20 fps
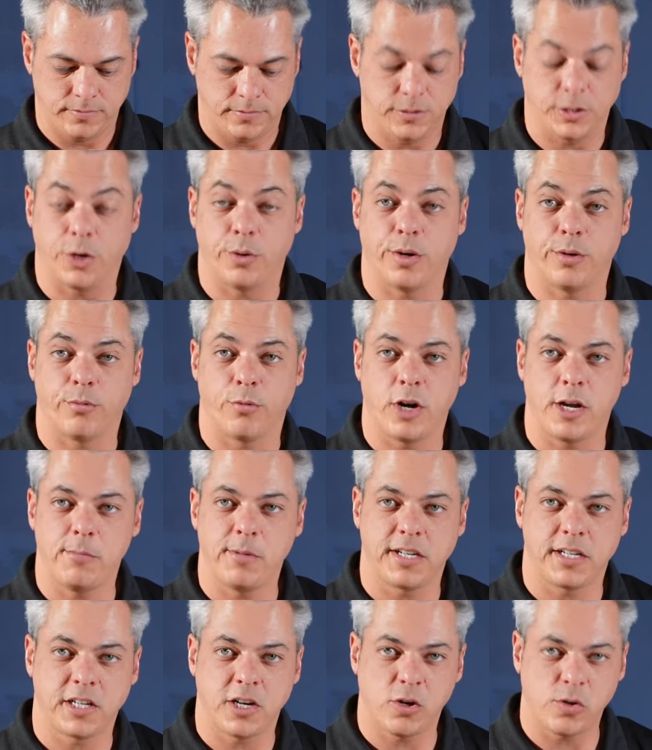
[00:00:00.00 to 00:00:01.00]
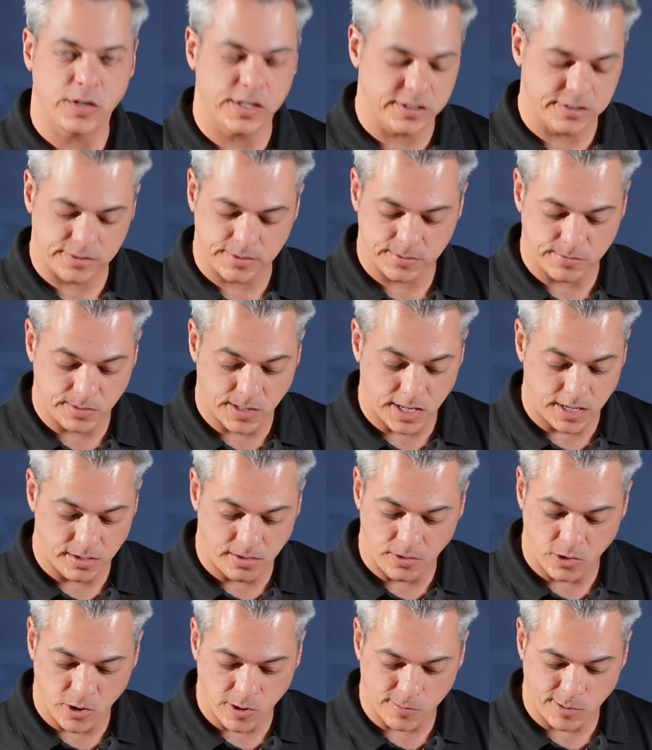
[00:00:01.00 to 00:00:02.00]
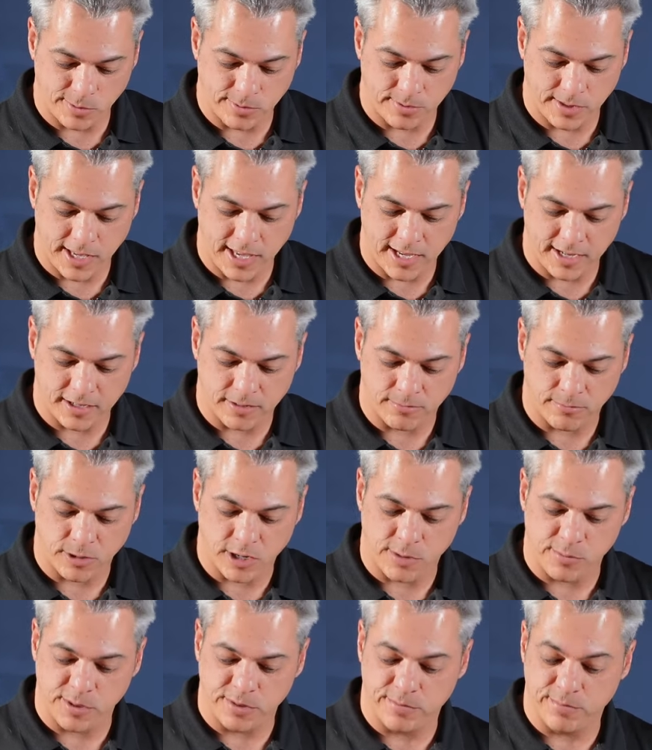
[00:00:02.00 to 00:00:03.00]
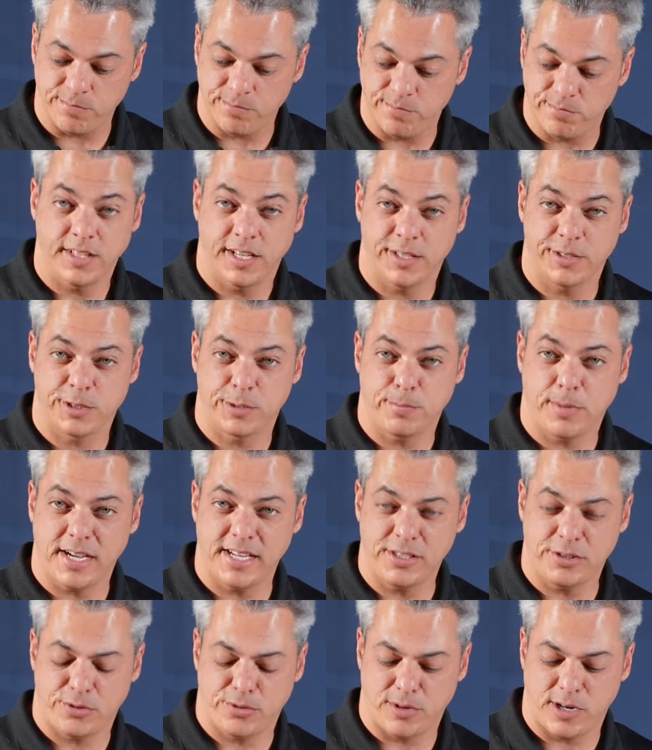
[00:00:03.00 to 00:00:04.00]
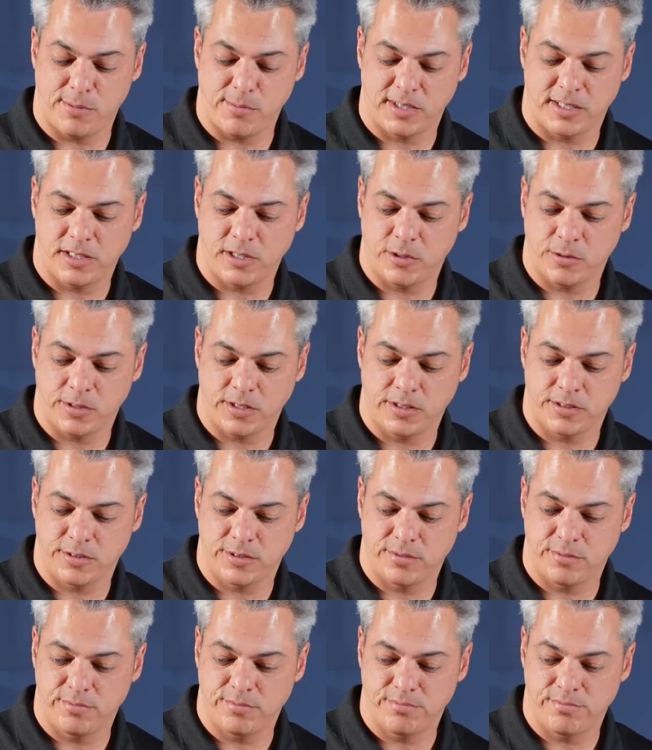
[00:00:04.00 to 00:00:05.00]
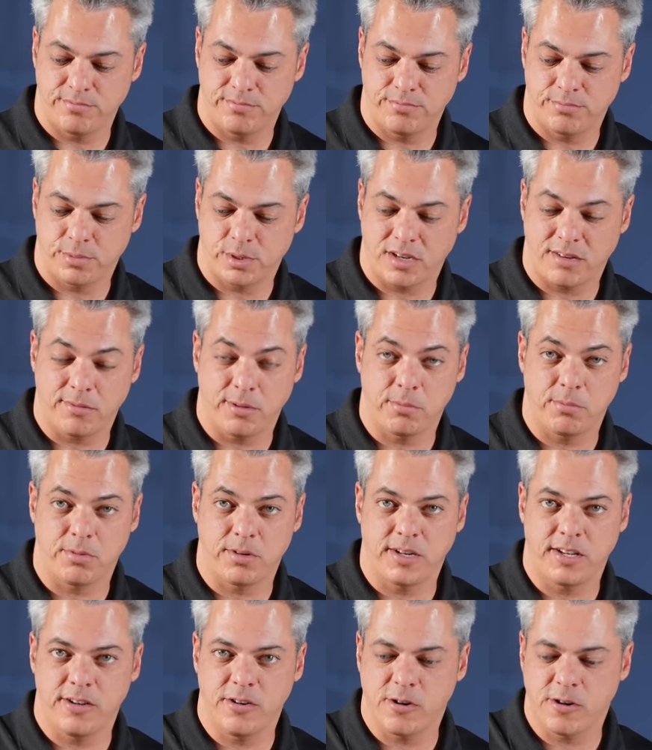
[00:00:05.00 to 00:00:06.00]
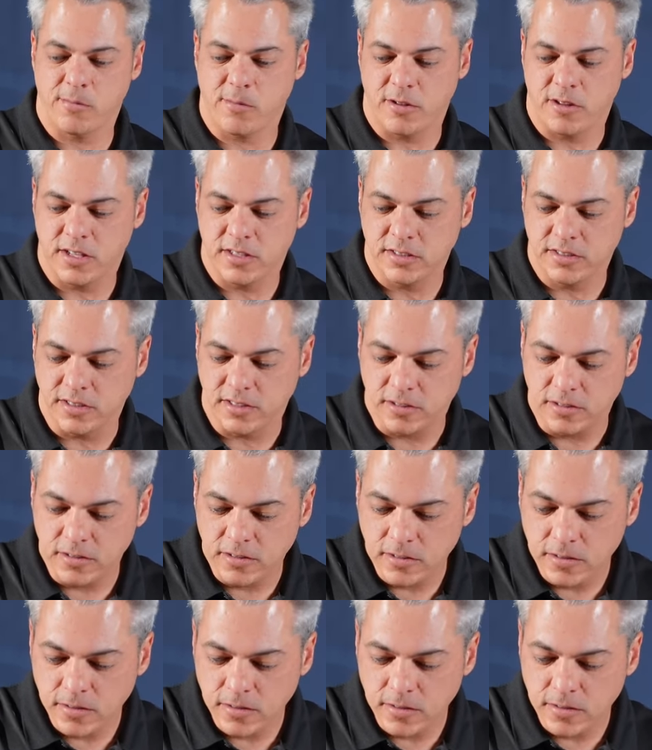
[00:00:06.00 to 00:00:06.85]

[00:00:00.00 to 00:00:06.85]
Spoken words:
So a rum and Coke is a normal thing. A spiced rum and Coke is probably pretty normal also.